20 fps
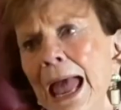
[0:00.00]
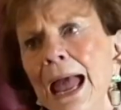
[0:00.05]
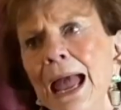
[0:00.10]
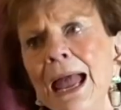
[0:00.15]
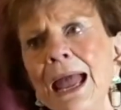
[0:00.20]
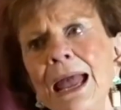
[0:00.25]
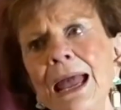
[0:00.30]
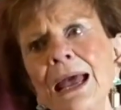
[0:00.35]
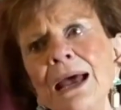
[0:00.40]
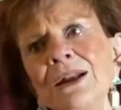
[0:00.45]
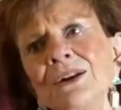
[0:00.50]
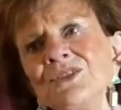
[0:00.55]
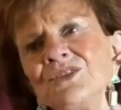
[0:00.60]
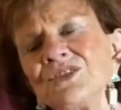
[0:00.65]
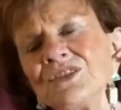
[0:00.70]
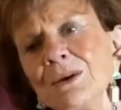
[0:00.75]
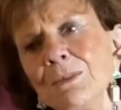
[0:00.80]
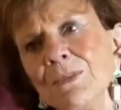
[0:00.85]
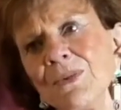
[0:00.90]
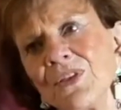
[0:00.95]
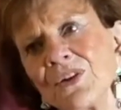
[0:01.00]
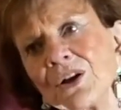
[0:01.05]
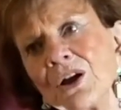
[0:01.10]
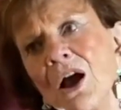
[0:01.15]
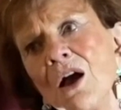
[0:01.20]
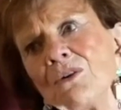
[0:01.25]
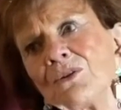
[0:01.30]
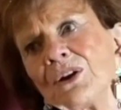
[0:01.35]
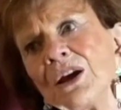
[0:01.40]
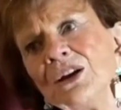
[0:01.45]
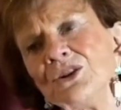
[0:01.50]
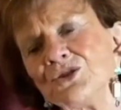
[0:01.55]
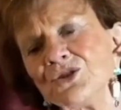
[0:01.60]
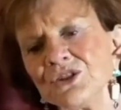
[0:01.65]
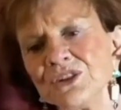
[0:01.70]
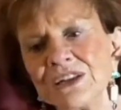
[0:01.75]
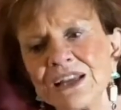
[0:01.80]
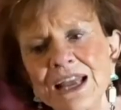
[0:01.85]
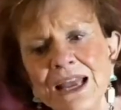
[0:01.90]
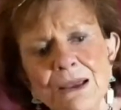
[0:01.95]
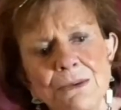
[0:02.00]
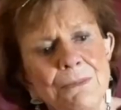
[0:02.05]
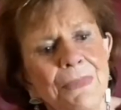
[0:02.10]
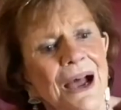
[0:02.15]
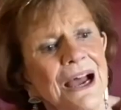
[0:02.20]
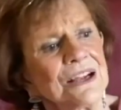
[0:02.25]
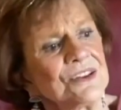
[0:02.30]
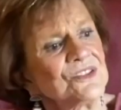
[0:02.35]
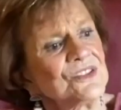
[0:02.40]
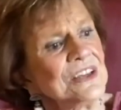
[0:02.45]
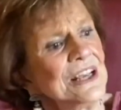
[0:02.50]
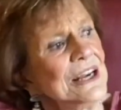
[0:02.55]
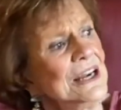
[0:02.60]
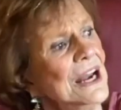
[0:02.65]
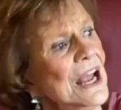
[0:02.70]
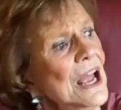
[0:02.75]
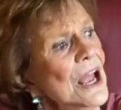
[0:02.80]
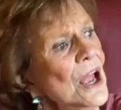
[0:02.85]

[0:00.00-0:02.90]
And some of the congregation came by and said,